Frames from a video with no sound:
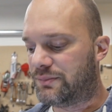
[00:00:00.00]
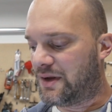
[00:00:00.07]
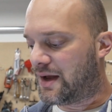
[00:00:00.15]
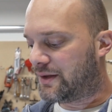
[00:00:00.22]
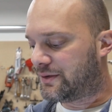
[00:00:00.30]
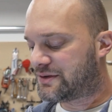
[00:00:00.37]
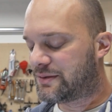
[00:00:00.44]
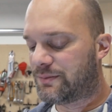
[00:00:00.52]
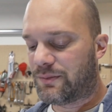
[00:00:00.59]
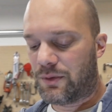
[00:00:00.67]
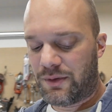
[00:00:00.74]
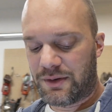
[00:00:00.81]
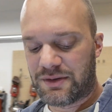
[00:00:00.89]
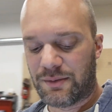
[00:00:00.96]
yeah there's
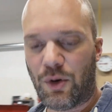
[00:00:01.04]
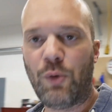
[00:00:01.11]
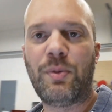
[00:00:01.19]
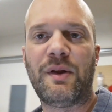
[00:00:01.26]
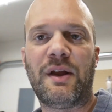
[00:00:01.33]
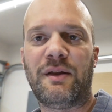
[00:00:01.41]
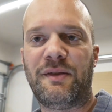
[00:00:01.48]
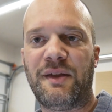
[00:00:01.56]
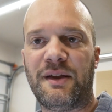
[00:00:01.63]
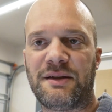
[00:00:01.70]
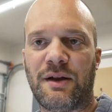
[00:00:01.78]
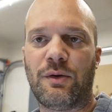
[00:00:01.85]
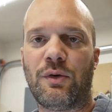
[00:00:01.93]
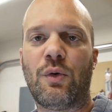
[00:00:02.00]
some there's some open-ended things
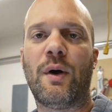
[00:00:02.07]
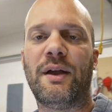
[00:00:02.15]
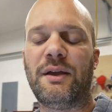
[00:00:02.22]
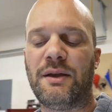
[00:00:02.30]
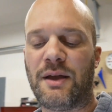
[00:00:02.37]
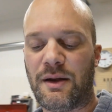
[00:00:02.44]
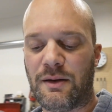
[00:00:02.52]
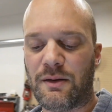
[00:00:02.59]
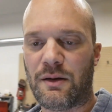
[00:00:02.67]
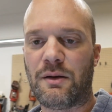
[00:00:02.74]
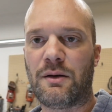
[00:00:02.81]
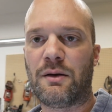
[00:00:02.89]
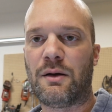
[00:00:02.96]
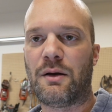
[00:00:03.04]
I don't quite yet
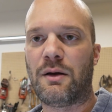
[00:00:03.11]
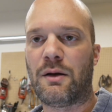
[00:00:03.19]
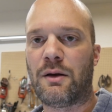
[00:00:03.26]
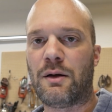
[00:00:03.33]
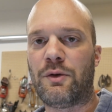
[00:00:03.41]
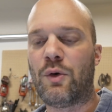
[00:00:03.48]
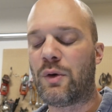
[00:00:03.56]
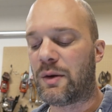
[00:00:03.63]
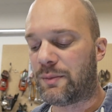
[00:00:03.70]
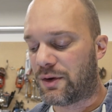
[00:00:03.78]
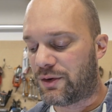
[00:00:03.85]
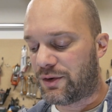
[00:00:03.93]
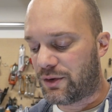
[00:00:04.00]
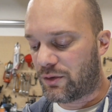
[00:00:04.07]
uh, know what I'm
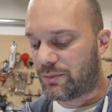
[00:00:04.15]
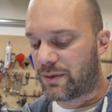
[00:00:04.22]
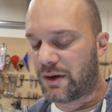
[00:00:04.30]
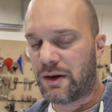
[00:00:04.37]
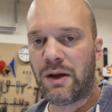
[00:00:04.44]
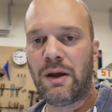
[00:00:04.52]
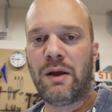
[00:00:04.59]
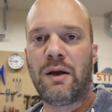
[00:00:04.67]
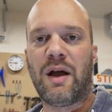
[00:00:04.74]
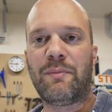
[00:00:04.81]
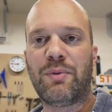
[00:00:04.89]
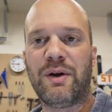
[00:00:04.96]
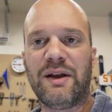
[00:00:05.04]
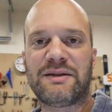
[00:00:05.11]
gonna do but
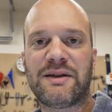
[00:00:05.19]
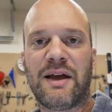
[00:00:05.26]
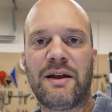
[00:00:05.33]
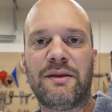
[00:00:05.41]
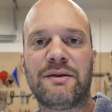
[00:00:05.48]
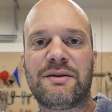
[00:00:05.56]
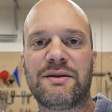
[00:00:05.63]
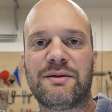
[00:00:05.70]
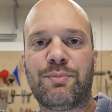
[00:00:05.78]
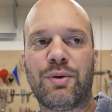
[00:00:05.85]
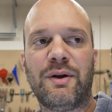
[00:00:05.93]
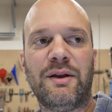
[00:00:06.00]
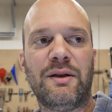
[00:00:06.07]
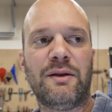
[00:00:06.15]
I'm pretty excited. This is
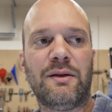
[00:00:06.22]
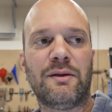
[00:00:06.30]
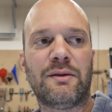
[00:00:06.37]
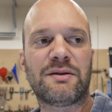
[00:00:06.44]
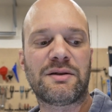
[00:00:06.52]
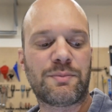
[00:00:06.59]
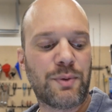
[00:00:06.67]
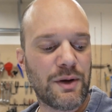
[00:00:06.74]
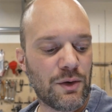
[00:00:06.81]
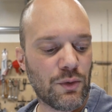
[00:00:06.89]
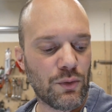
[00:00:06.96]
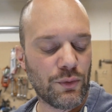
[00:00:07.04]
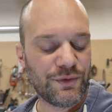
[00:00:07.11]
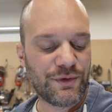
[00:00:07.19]
pretty this is pretty
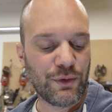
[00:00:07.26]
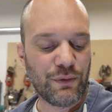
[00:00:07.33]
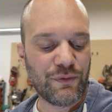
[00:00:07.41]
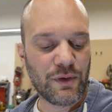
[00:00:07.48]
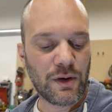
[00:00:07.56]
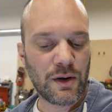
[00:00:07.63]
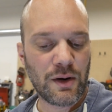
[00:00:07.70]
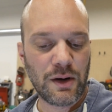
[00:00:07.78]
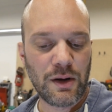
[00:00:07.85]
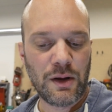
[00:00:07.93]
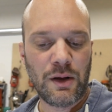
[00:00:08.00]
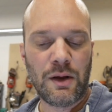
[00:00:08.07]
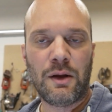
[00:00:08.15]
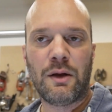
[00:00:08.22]
cool so far.
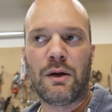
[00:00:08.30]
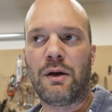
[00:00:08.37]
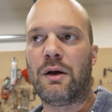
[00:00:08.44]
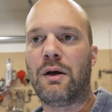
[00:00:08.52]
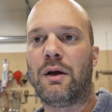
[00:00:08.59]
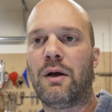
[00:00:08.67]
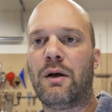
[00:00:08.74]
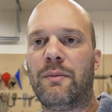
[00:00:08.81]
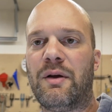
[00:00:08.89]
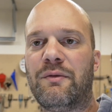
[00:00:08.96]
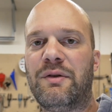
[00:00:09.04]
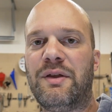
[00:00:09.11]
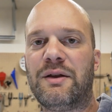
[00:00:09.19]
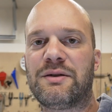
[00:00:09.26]
Um,
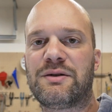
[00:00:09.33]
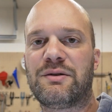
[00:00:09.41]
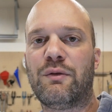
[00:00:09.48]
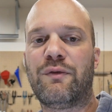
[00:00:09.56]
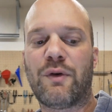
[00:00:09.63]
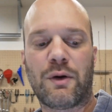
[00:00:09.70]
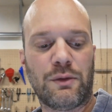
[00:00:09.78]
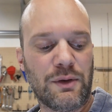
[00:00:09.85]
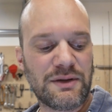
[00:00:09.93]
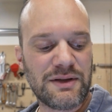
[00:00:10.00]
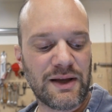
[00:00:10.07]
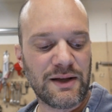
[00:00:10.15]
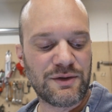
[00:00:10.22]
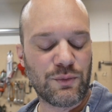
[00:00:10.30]
everything so far
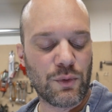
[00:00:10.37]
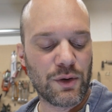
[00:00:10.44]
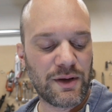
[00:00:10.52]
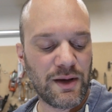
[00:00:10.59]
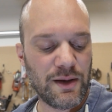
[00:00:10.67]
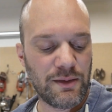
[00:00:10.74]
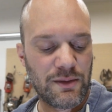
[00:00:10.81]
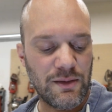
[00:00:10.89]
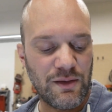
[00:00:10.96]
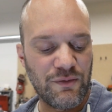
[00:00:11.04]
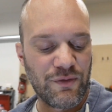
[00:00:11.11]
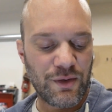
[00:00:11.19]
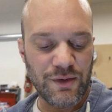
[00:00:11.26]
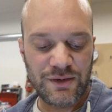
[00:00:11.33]
looks like it's working. The
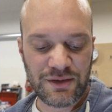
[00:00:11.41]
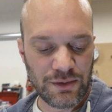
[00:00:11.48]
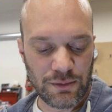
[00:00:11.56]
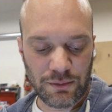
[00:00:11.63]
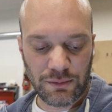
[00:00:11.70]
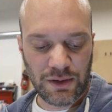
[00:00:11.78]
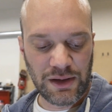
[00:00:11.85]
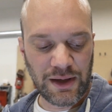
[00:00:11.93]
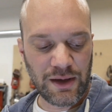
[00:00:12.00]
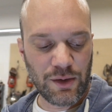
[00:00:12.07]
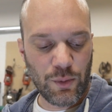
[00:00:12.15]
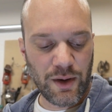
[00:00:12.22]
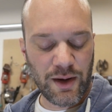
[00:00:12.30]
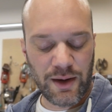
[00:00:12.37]
inverter's still
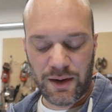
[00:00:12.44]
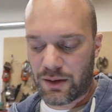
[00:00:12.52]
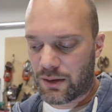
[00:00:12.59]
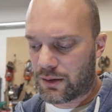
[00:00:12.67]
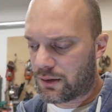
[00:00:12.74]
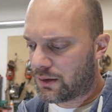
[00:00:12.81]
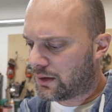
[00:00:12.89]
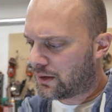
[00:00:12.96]
clicking away here,